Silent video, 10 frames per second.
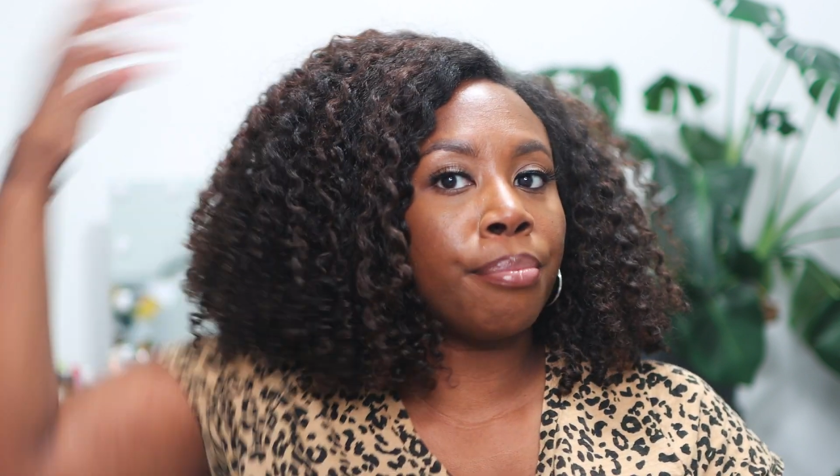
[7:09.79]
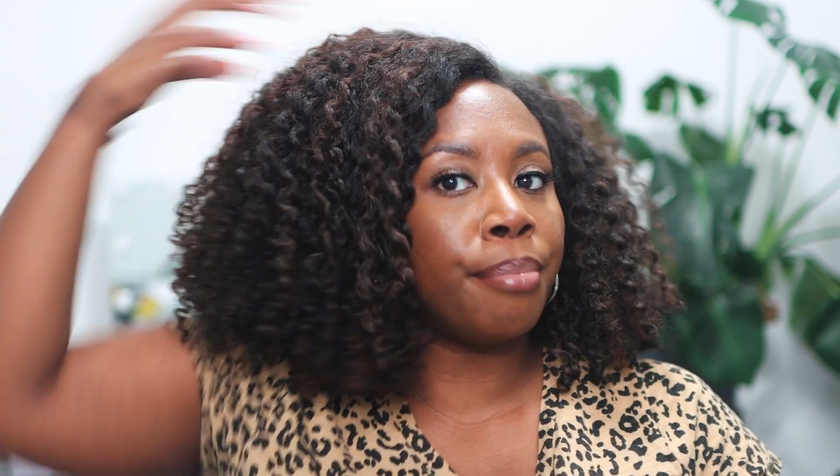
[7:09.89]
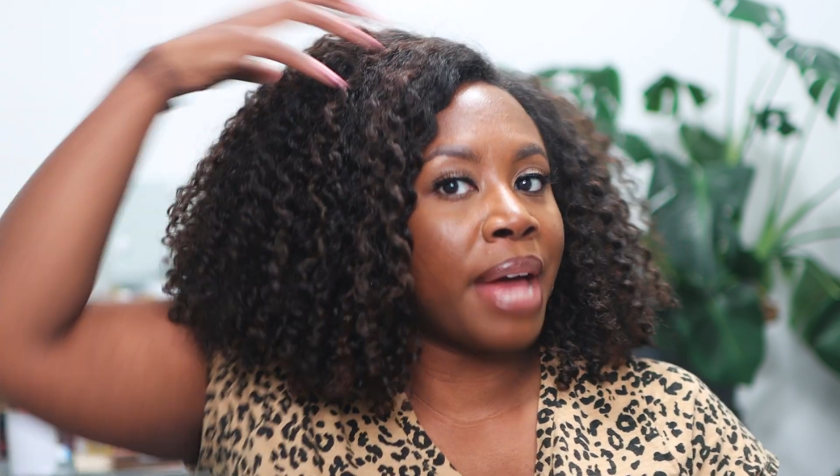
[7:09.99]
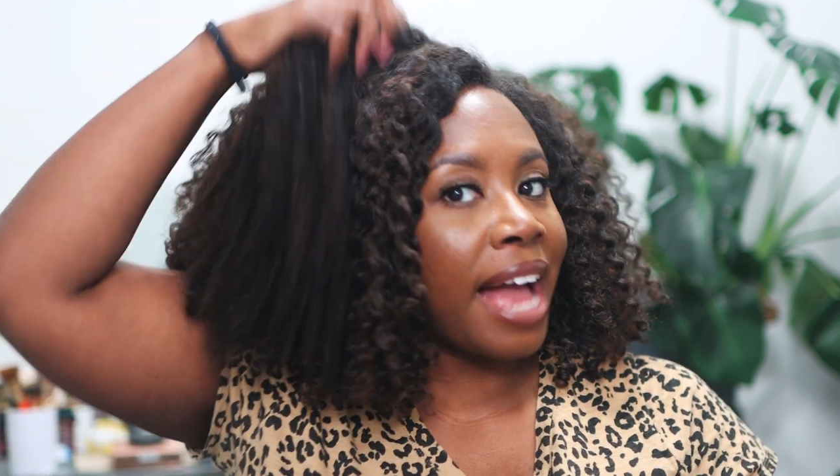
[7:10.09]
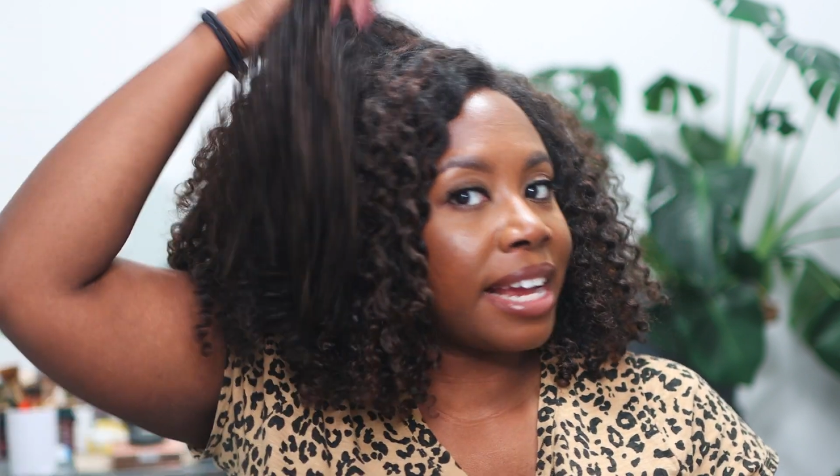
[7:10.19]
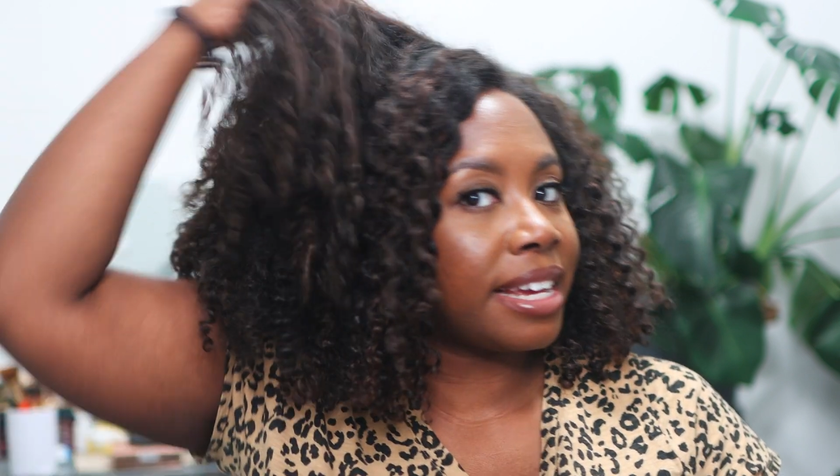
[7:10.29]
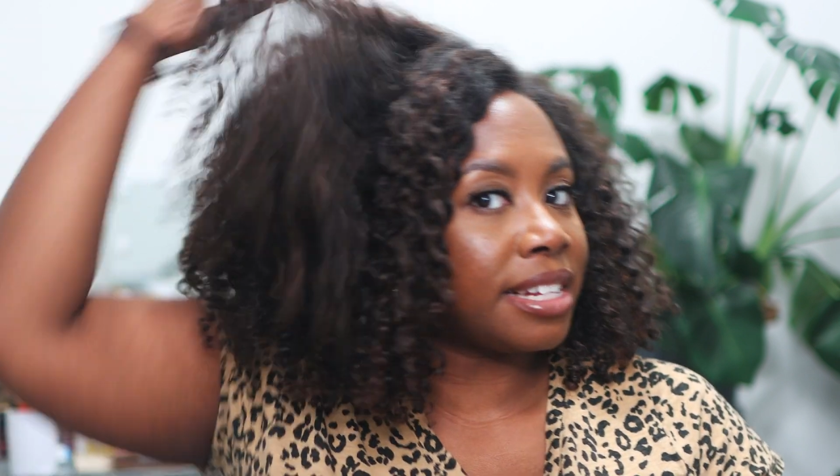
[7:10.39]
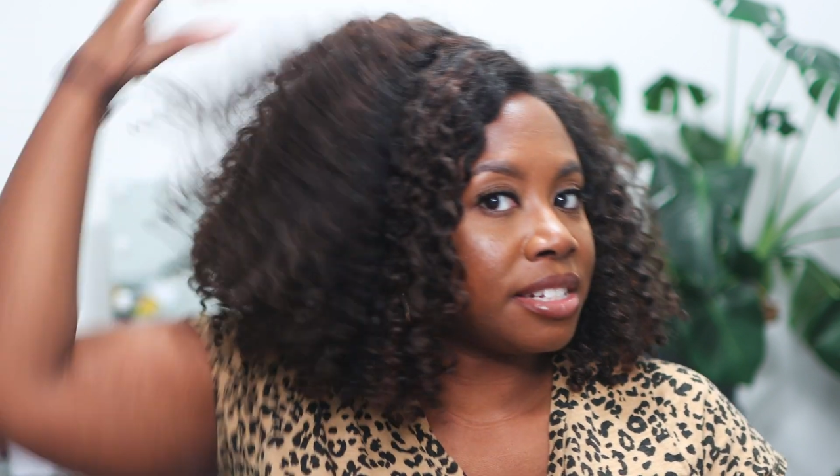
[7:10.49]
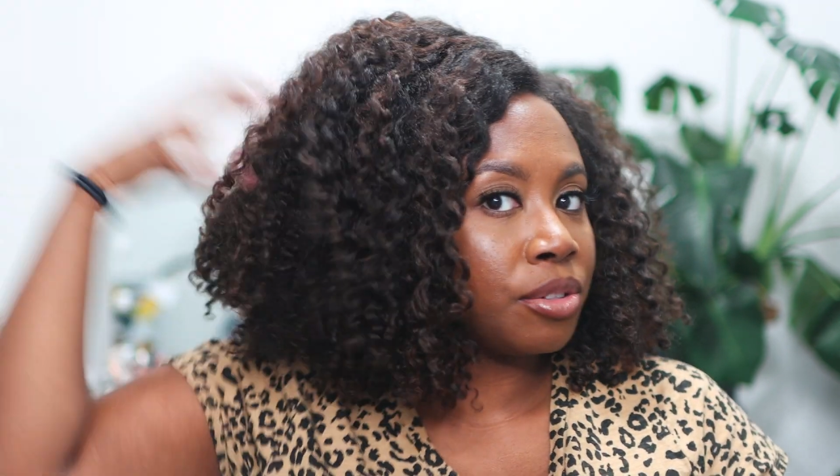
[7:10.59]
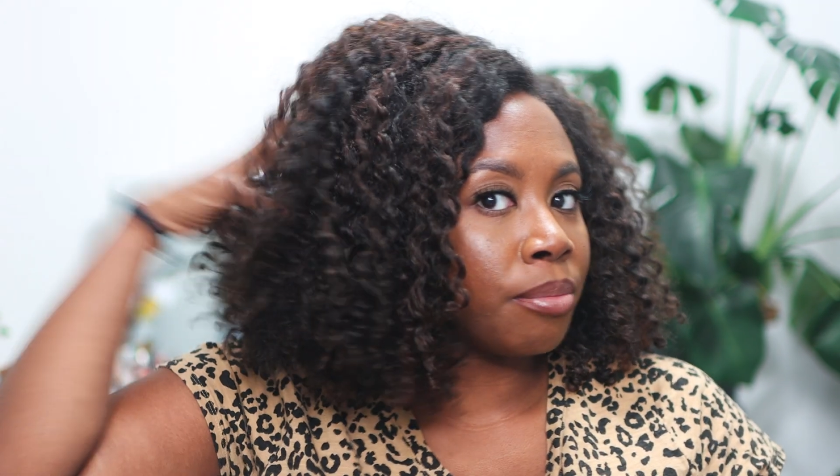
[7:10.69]
back
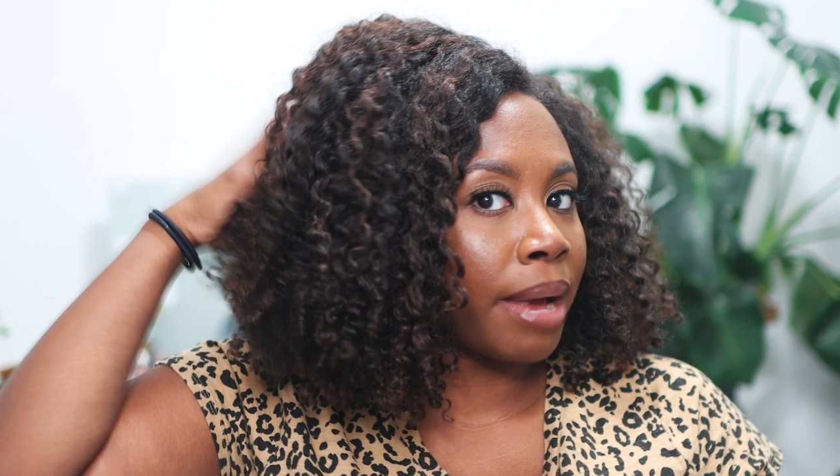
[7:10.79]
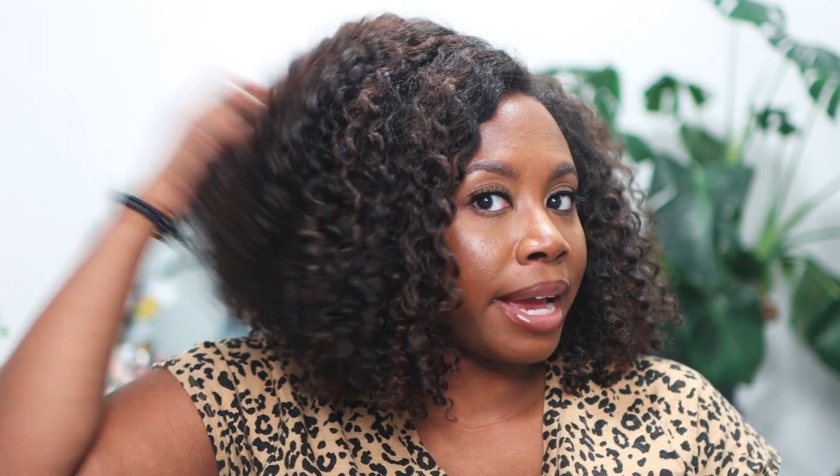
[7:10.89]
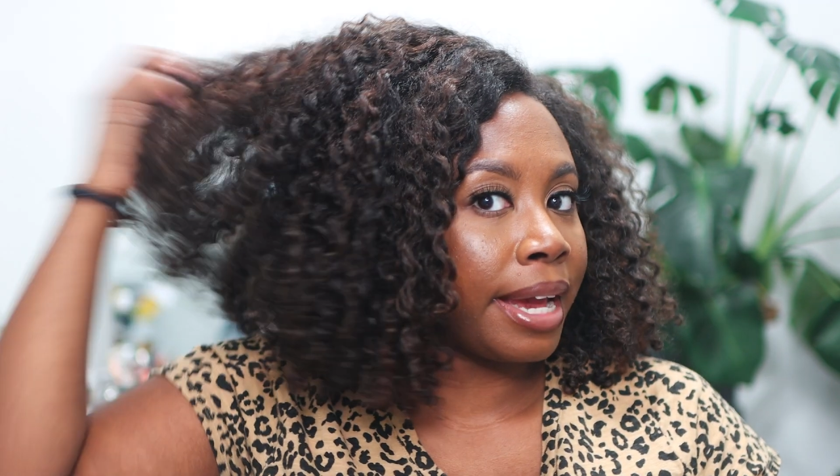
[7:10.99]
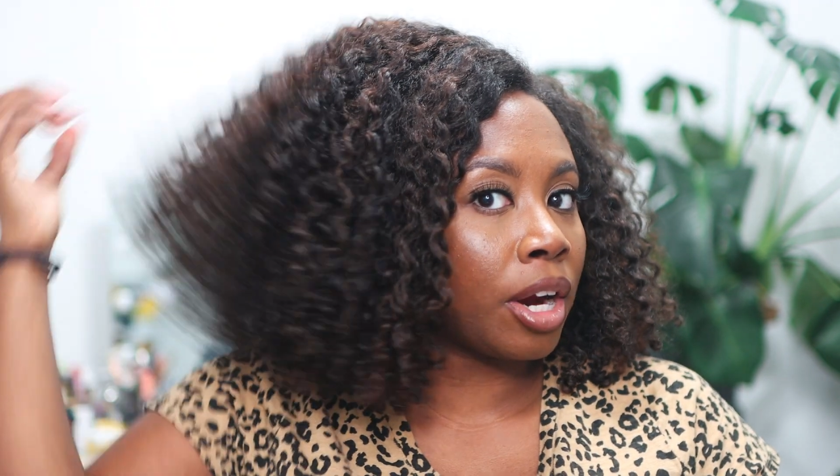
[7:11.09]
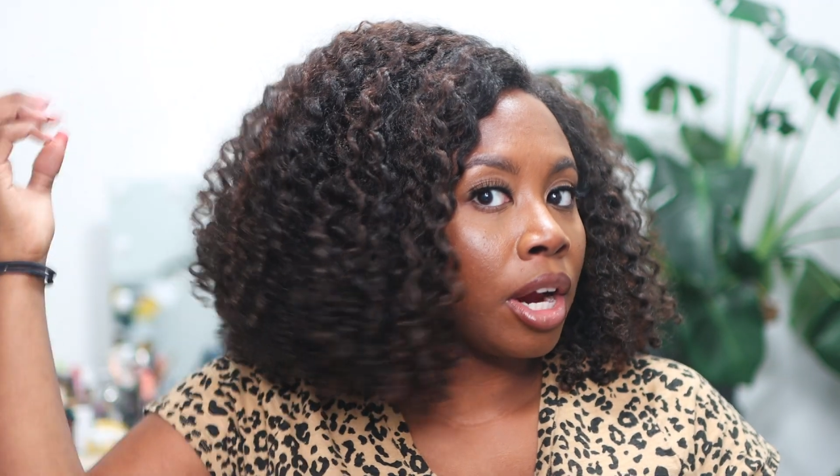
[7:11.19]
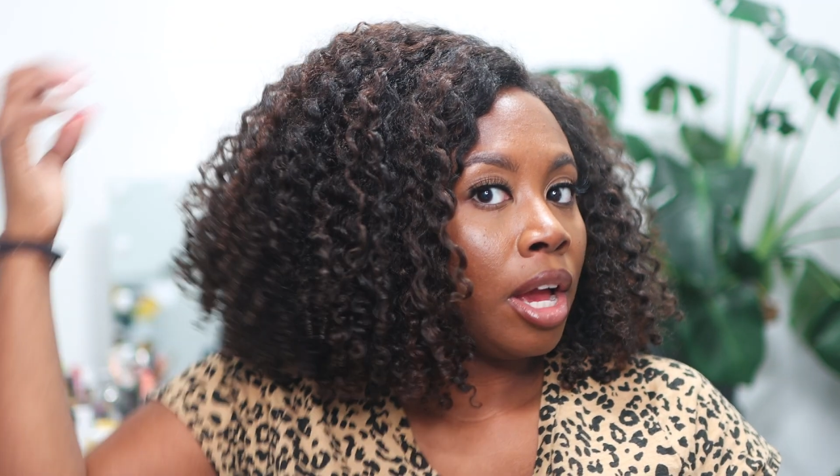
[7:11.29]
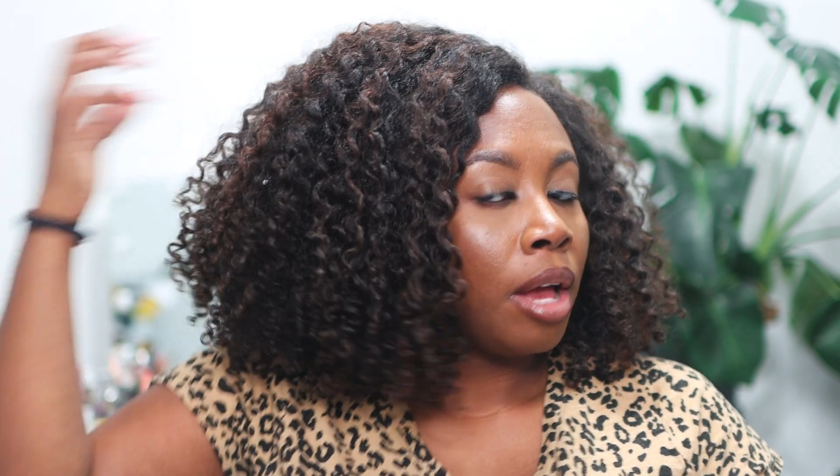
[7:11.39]
into my hair.